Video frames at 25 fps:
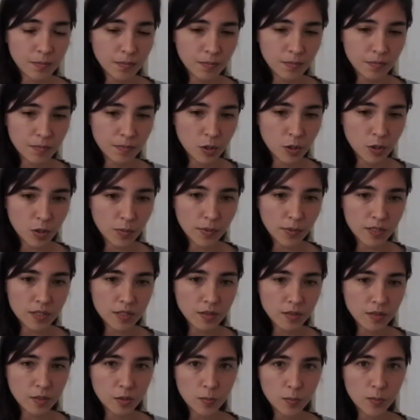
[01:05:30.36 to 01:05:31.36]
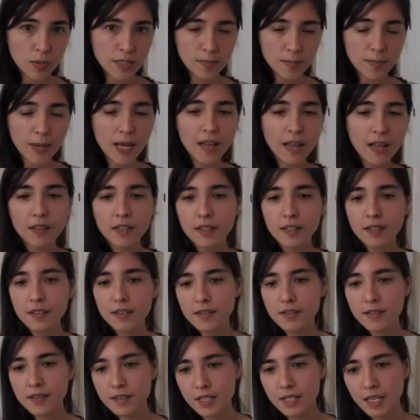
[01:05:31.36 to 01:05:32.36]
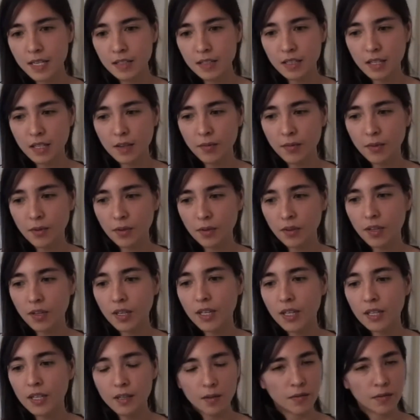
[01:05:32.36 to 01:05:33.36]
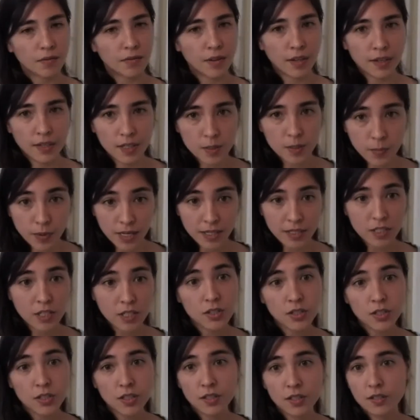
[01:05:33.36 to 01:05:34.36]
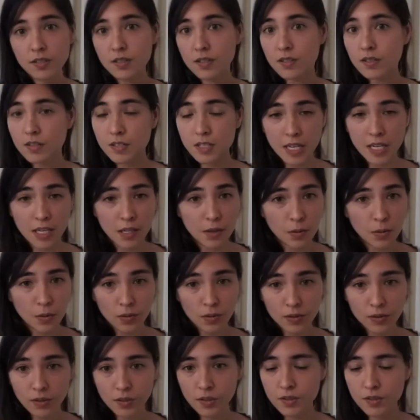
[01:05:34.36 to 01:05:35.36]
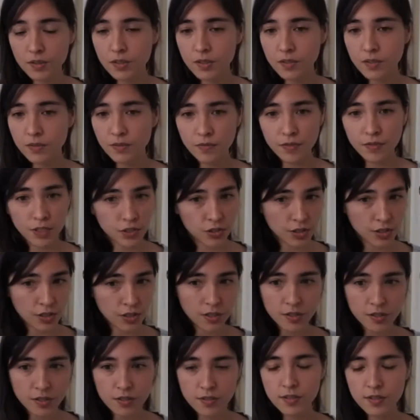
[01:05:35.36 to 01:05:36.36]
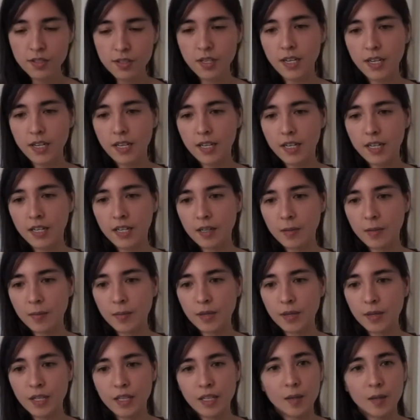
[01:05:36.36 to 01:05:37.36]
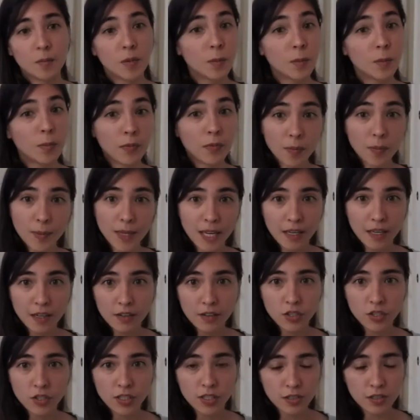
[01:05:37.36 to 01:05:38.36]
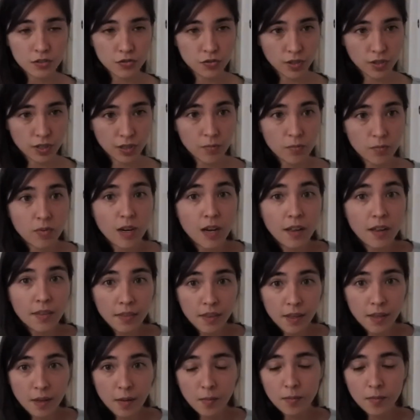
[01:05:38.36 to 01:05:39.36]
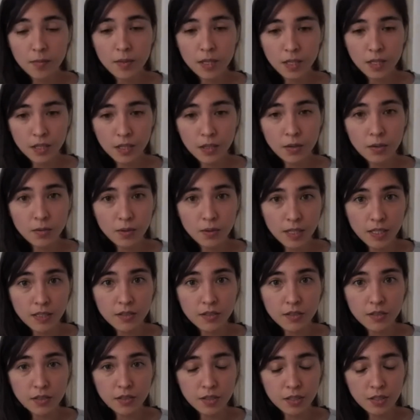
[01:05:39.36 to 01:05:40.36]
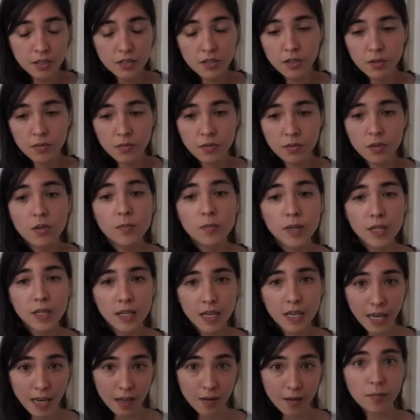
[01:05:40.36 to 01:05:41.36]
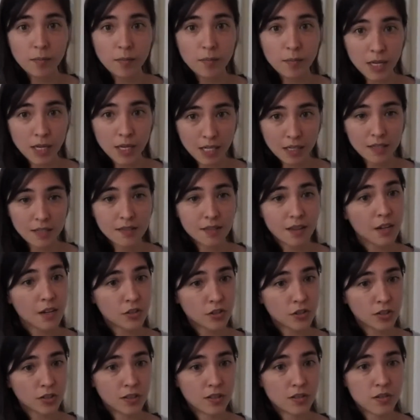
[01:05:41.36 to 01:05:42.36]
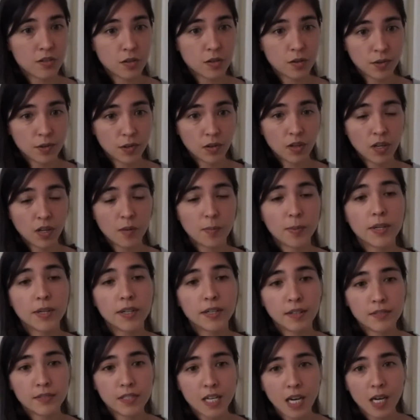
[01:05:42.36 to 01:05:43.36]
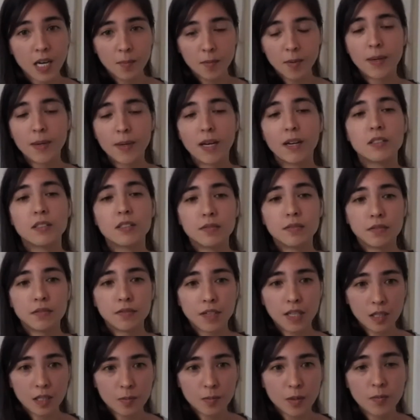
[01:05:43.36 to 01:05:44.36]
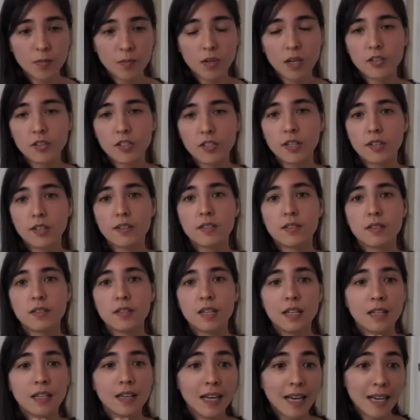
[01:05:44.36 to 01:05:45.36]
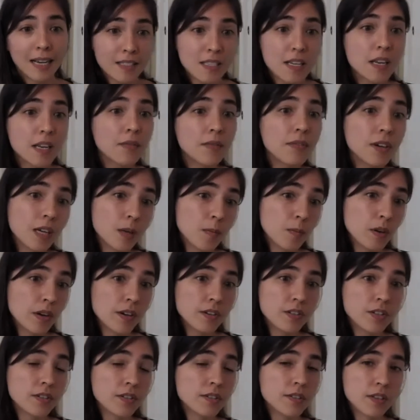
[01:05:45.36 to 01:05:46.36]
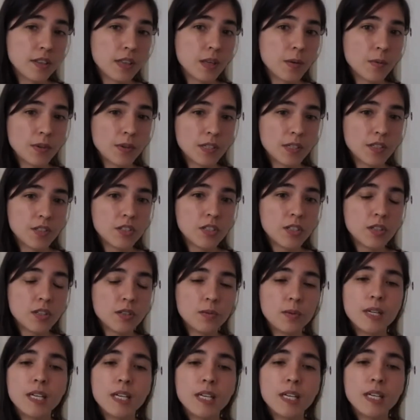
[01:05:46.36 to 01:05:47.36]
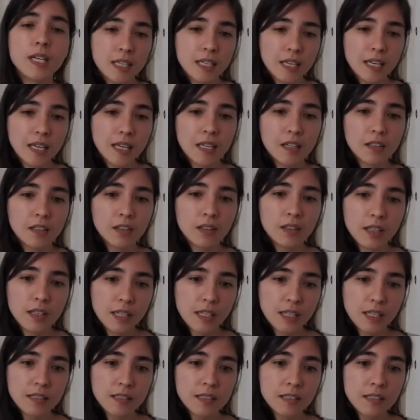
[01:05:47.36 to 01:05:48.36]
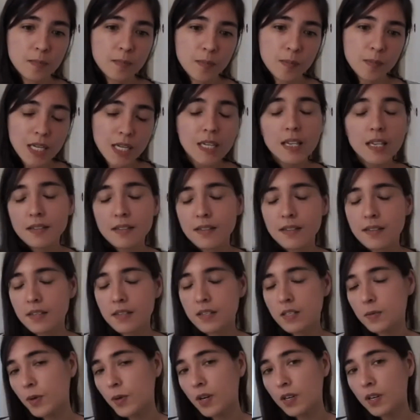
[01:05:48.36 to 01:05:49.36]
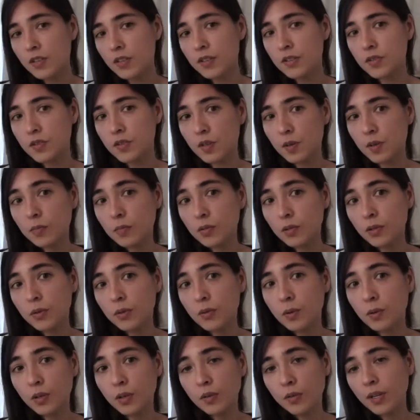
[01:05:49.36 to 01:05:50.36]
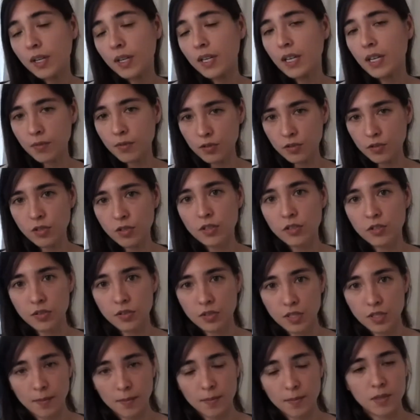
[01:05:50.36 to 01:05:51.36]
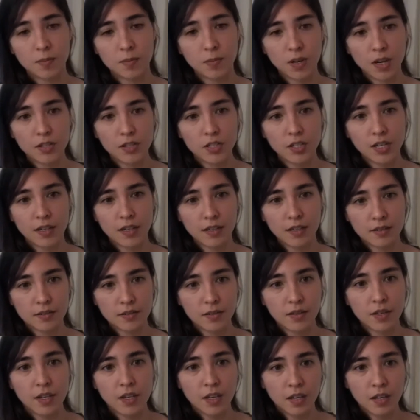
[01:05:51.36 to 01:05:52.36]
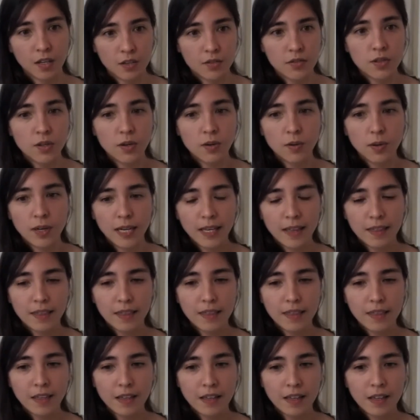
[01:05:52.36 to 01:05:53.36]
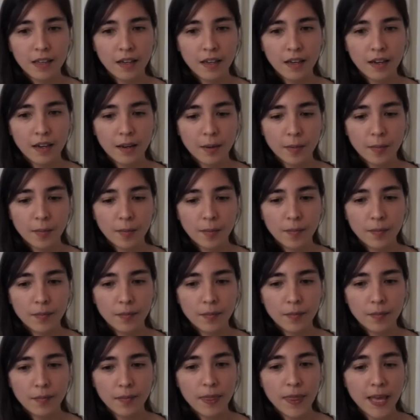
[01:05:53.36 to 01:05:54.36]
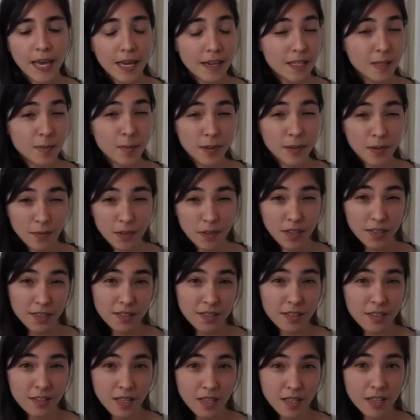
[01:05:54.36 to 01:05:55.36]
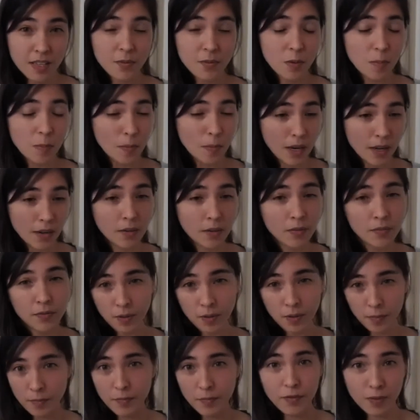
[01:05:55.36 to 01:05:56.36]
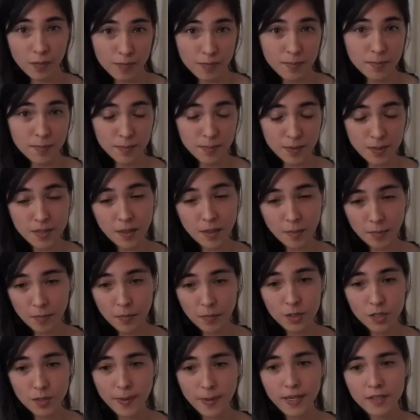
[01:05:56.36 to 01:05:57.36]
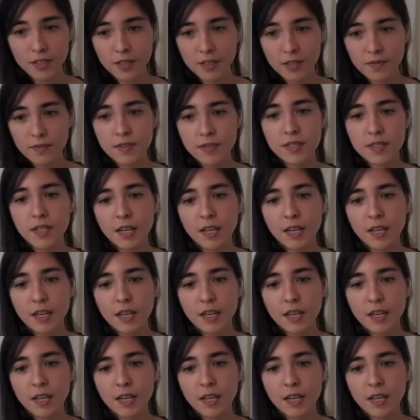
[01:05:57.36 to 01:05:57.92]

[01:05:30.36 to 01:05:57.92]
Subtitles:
local municipalities, state level, various practitioners, stakeholders, fishers, people from the energy industry, and brought them, into the room and had many discussions over a long period of time about developing projects, identifying projects that they want to do. And in many cases, these projects are blue or green infrastructure types of projects. So I think that has been a very successful model from some perspectives